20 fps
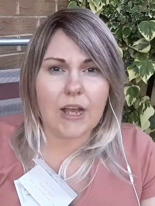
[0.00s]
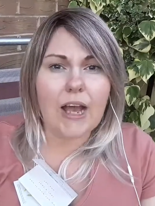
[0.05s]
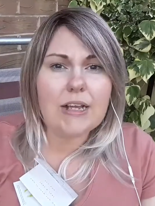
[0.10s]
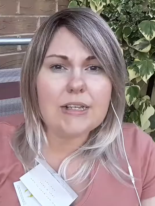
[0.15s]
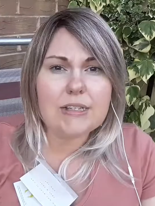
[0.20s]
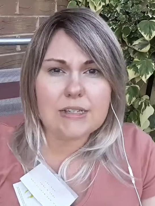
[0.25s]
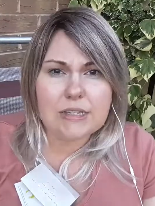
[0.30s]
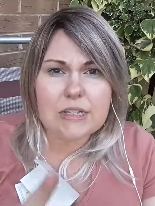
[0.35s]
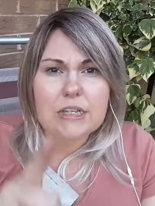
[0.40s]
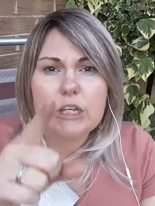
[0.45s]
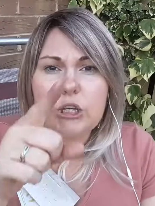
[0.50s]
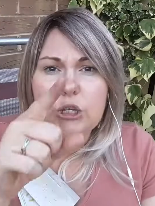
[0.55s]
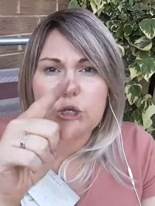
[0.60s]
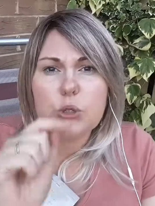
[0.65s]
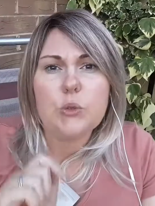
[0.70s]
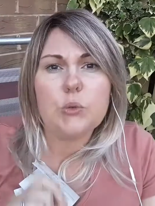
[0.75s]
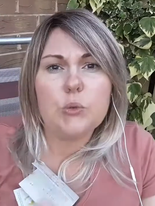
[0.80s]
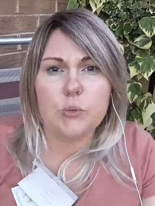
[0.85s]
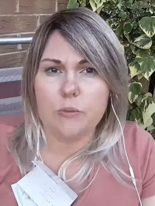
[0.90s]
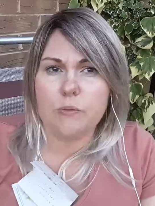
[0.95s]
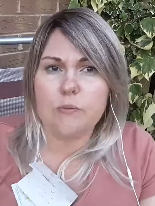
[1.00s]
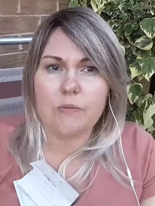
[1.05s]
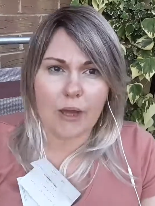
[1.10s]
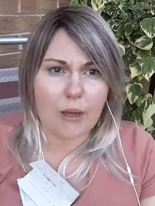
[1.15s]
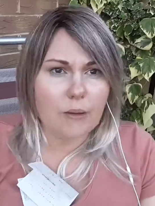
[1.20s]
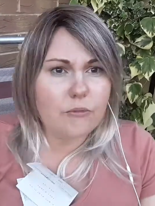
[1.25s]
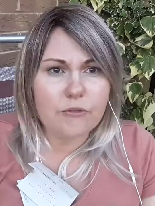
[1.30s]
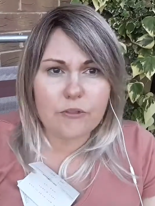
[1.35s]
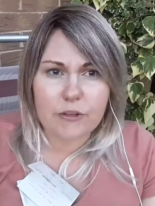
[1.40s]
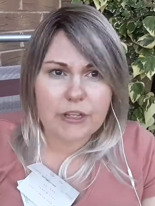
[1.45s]
I see you.
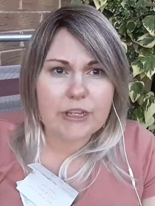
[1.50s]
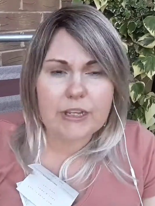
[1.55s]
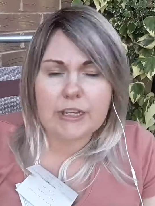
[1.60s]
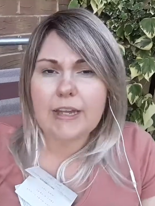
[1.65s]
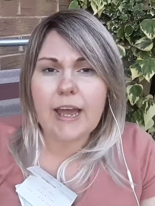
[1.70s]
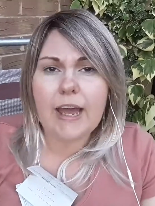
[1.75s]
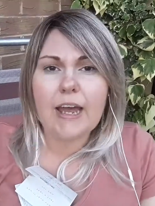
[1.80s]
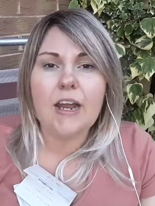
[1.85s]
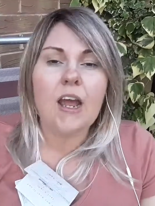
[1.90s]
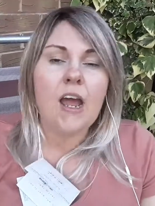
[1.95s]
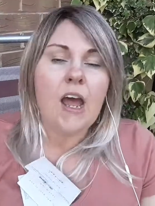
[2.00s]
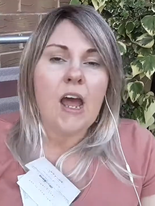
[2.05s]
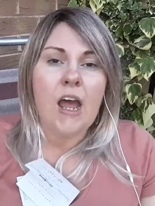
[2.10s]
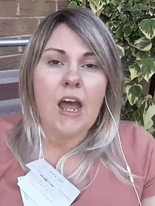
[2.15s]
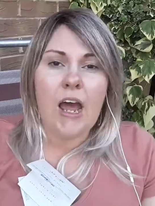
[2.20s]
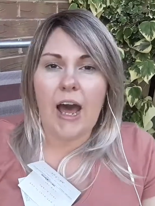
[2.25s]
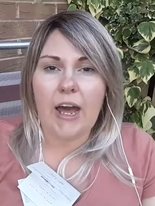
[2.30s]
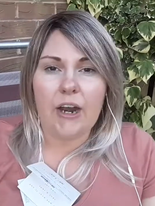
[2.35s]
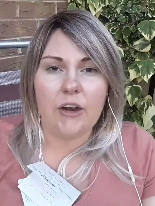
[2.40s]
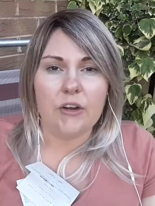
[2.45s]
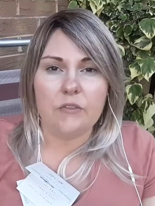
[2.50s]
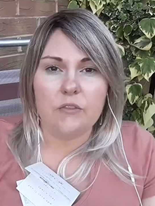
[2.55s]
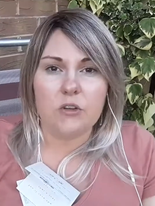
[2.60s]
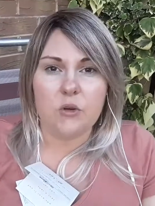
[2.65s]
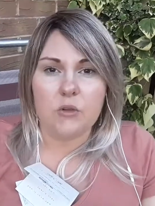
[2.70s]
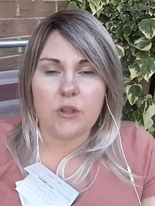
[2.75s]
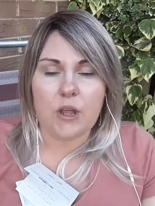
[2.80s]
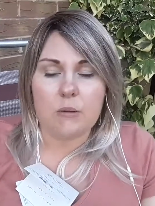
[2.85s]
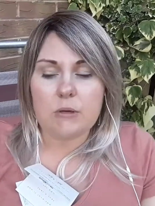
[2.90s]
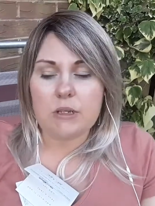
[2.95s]
I'm feeling that. I don't even
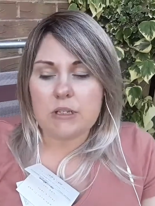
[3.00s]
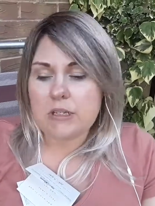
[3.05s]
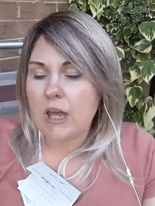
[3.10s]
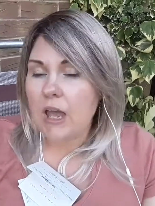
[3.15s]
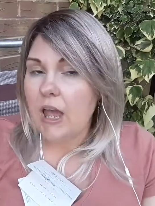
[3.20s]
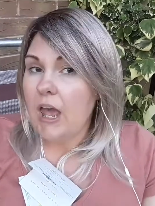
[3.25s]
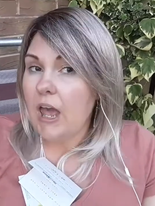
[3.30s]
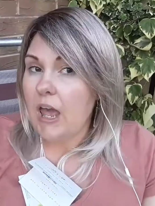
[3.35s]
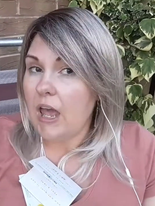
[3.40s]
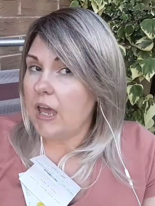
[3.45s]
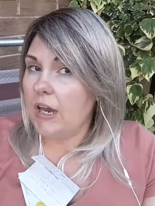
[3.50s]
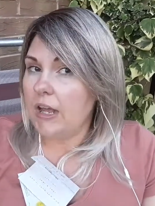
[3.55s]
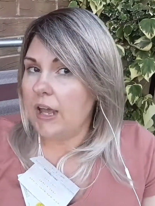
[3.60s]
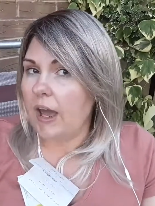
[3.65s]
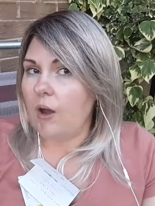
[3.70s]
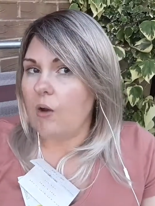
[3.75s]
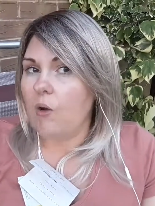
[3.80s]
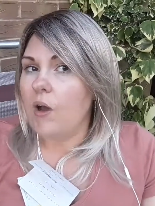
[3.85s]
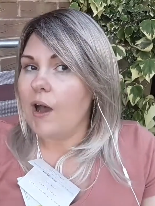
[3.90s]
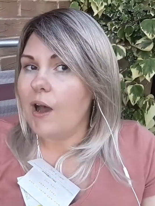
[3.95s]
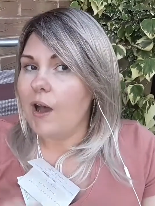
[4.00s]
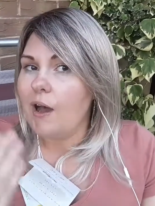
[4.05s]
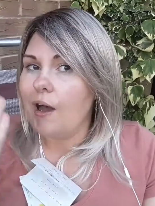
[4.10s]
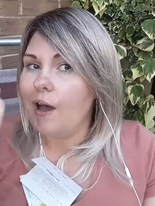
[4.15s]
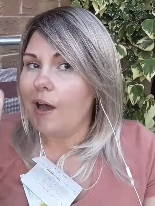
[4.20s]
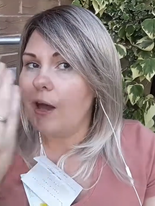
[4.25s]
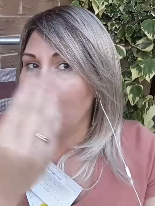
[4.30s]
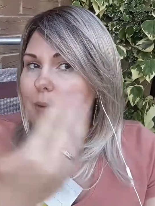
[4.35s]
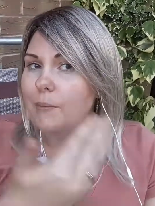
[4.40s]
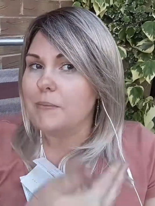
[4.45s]
know what that means. Anyhow,
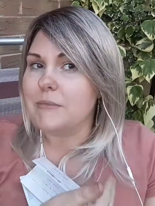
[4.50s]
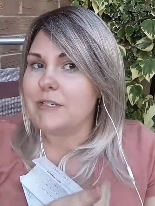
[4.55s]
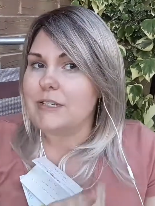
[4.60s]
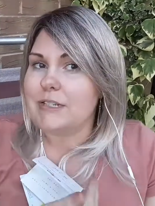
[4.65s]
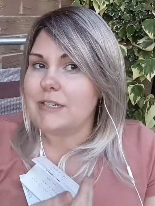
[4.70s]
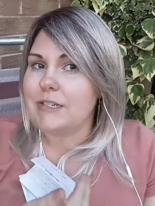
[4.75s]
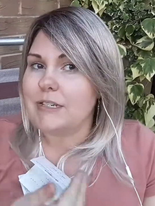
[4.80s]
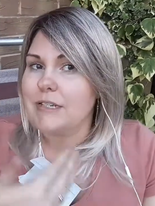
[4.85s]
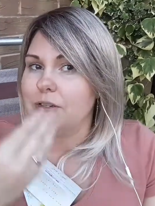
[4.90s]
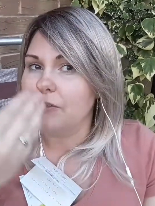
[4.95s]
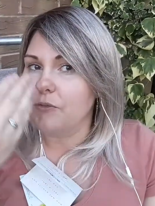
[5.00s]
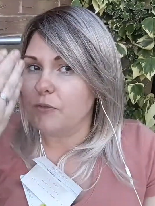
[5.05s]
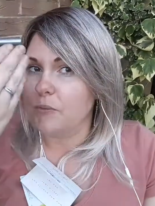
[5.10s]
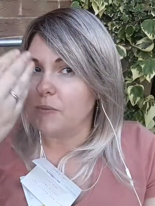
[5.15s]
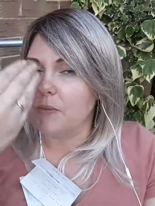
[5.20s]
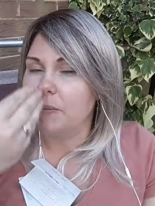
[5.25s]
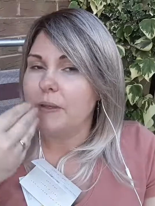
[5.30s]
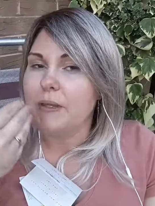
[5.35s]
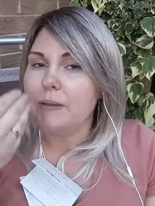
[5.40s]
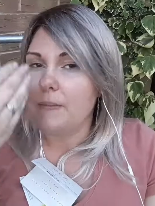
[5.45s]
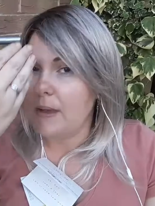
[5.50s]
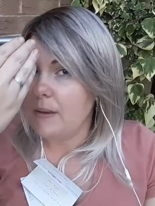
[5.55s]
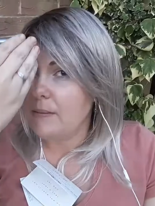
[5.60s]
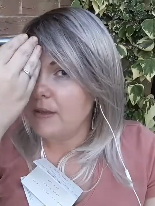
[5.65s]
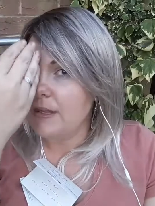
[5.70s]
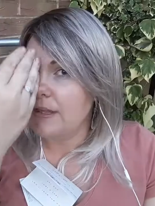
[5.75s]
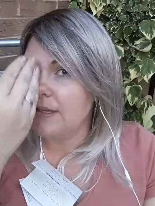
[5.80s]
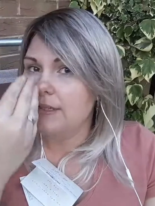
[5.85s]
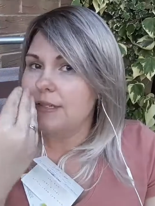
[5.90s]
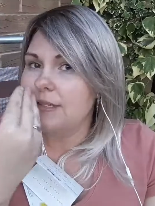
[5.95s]
I'm digging it from the, but
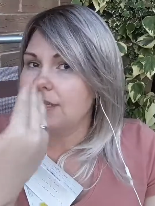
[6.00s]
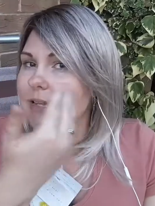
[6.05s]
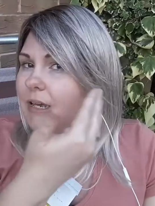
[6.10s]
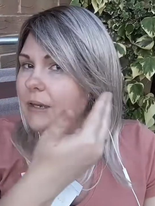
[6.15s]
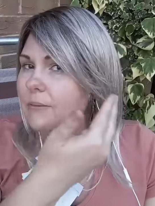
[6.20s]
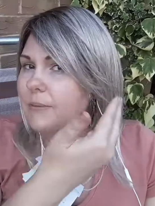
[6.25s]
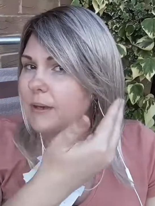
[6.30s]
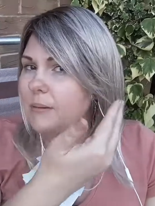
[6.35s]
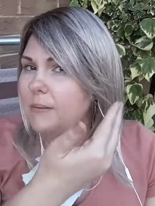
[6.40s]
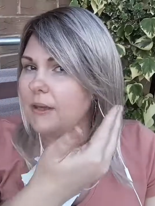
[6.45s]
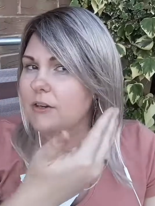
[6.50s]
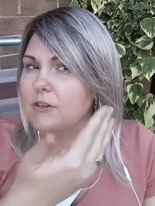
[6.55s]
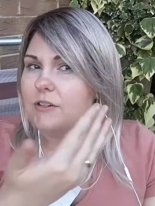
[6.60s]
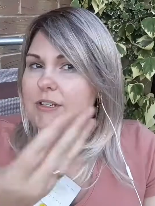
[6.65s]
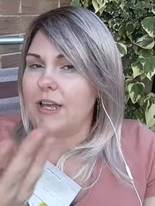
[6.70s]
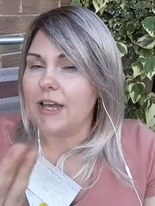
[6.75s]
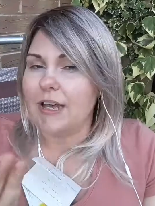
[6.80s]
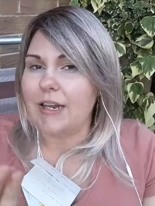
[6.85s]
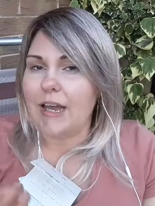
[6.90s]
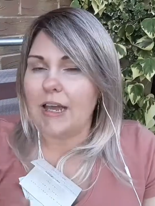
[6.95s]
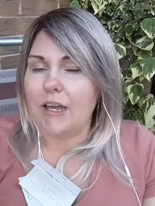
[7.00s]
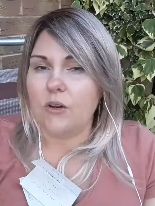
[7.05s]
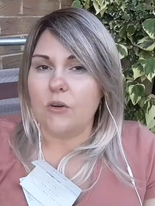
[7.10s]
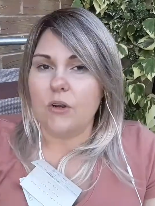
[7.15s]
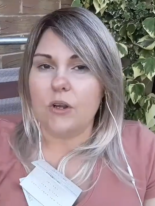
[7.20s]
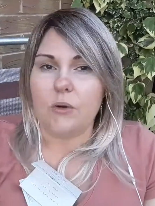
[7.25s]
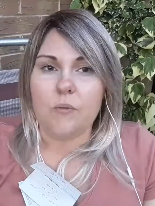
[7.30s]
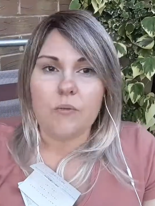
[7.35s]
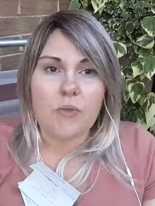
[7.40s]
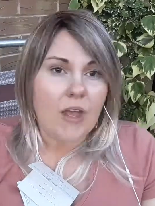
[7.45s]
maybe this is like my better side. I
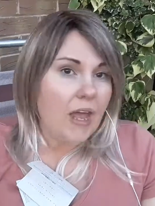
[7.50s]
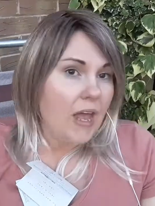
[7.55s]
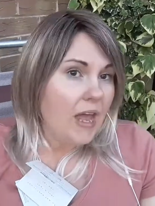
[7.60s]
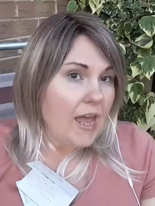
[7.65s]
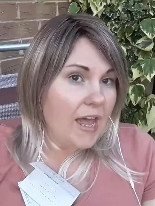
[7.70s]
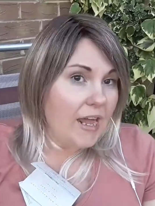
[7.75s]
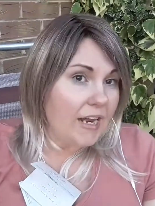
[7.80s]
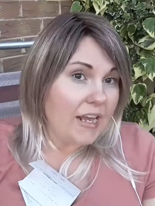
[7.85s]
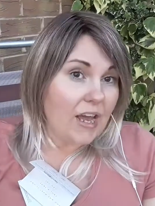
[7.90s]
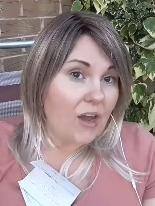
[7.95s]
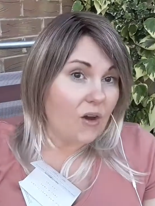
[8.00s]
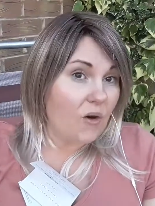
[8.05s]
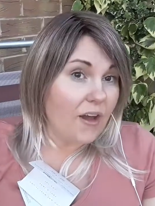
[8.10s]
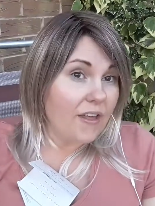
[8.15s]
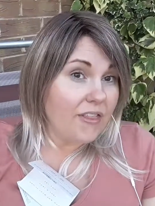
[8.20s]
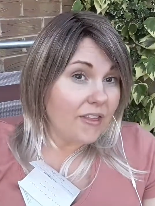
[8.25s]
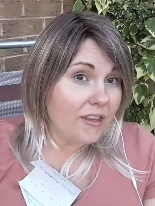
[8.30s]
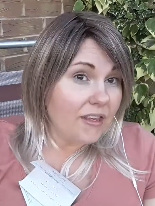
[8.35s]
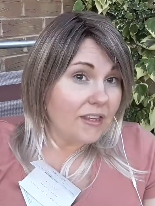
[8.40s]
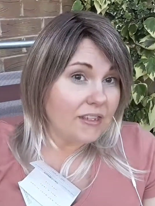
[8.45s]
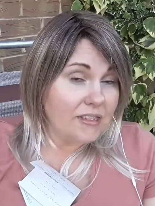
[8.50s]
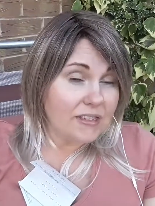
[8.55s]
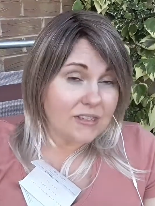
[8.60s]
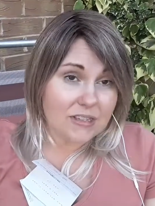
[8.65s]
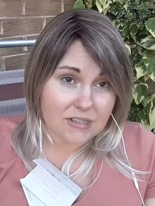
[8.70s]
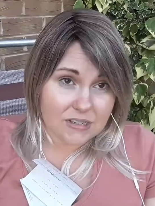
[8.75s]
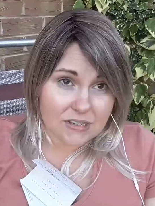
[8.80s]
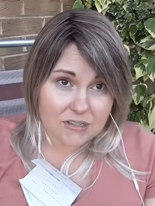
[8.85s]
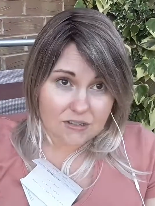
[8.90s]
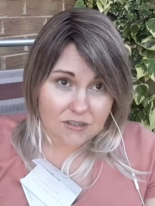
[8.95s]
don't know. Anyhow, I think it's
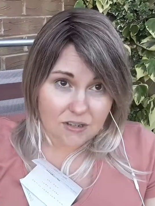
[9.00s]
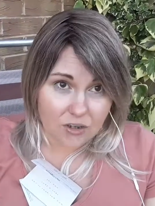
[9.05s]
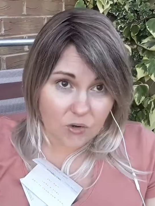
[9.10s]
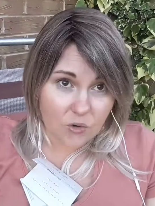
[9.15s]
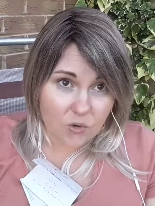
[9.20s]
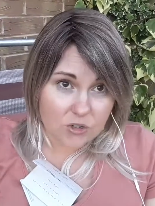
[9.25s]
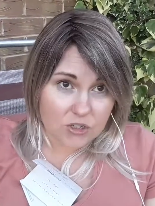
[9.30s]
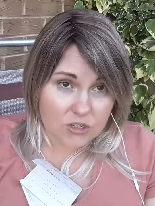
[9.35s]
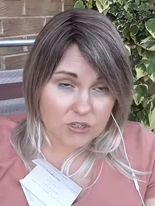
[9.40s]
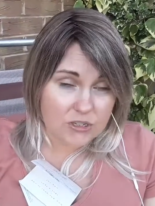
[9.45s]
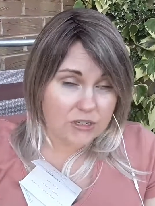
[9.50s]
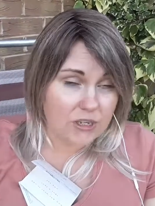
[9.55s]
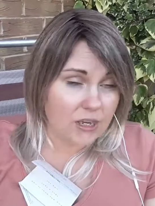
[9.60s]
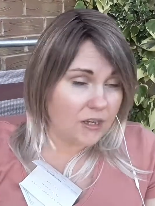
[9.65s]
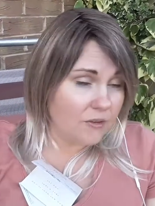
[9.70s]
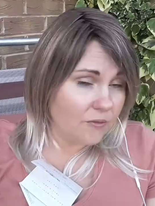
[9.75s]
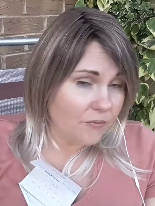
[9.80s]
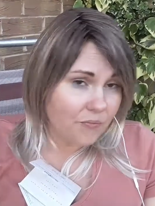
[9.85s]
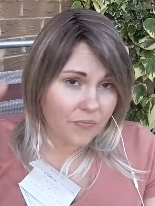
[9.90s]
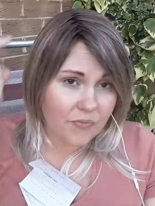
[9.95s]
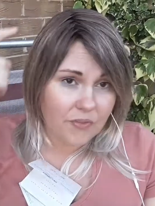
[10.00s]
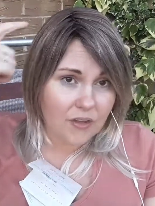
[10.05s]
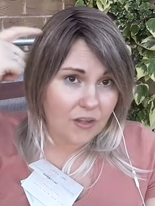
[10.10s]
a gorgeous style.